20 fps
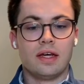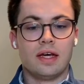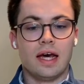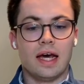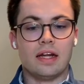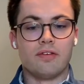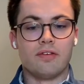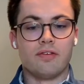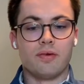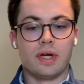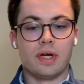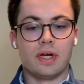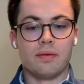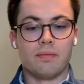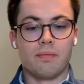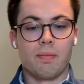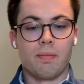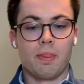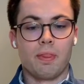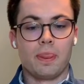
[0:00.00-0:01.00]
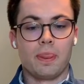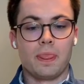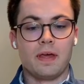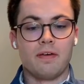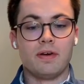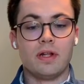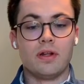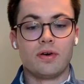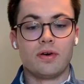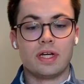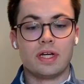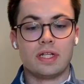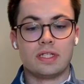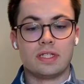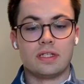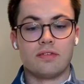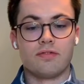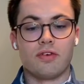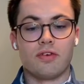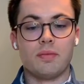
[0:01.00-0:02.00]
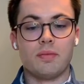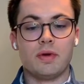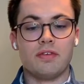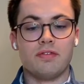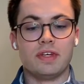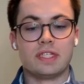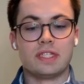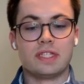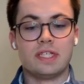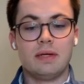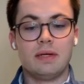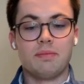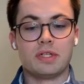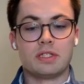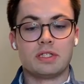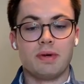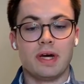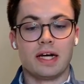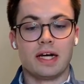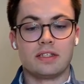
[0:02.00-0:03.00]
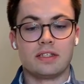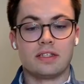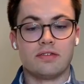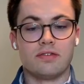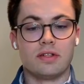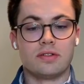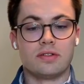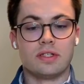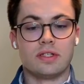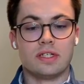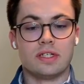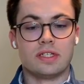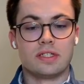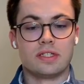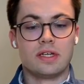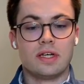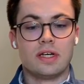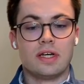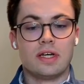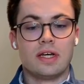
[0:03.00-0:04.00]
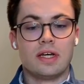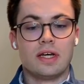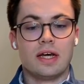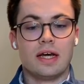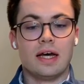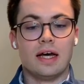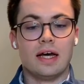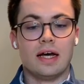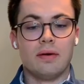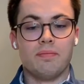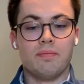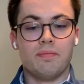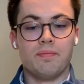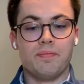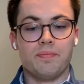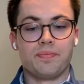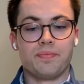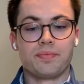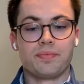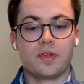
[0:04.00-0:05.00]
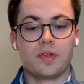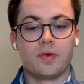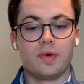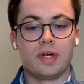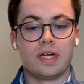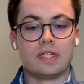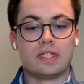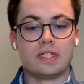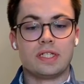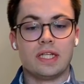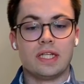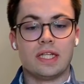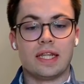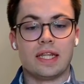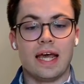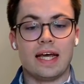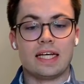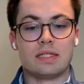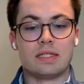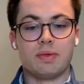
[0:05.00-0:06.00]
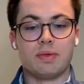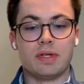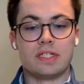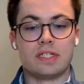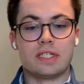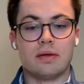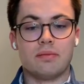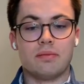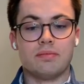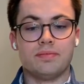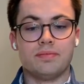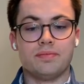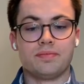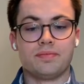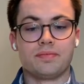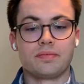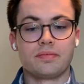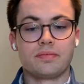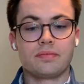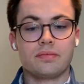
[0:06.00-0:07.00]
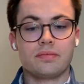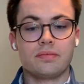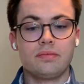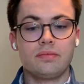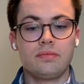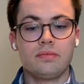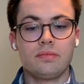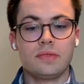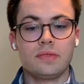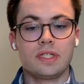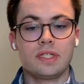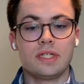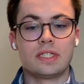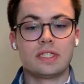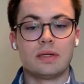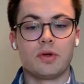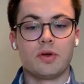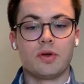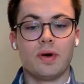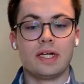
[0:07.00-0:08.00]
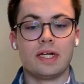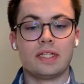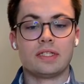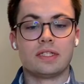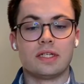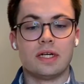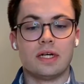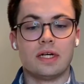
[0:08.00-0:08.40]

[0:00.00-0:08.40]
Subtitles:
And if you look at from a VC perspective onto this, we can see that there has been some quite